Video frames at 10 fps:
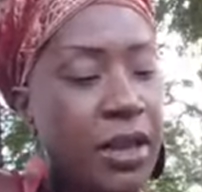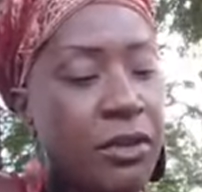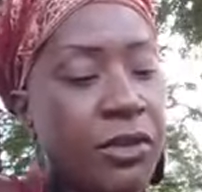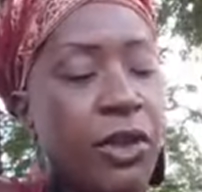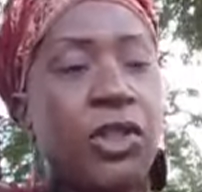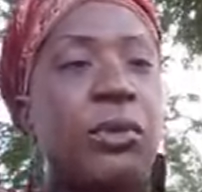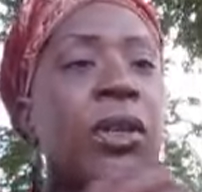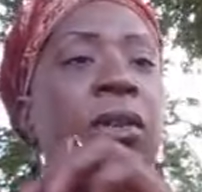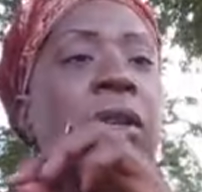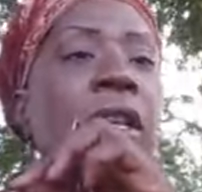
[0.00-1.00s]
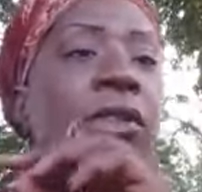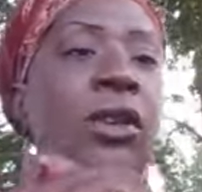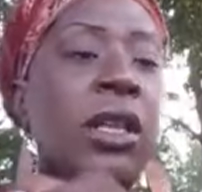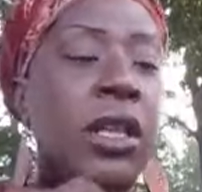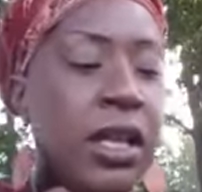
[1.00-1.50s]
the first one, if you
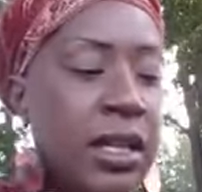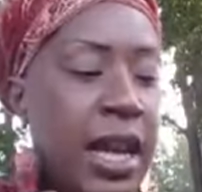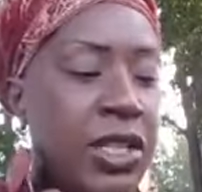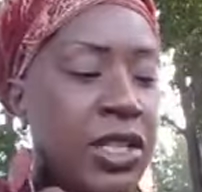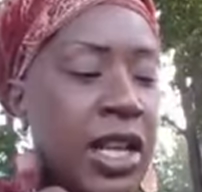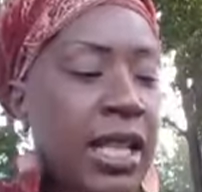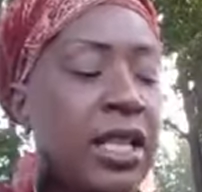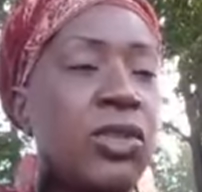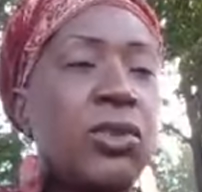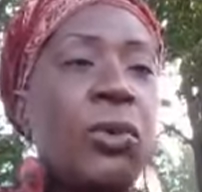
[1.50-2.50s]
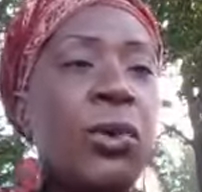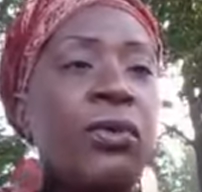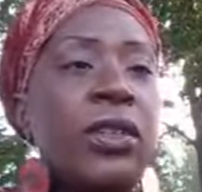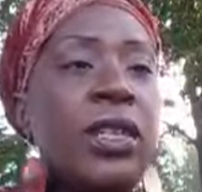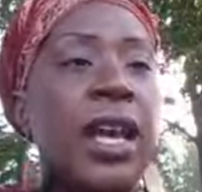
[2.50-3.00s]
click nationality is the order
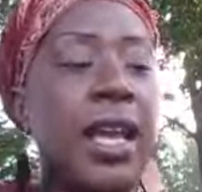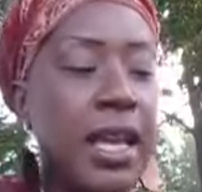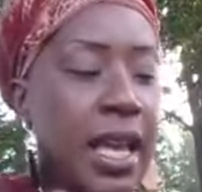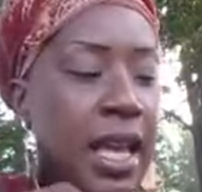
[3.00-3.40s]
of the day,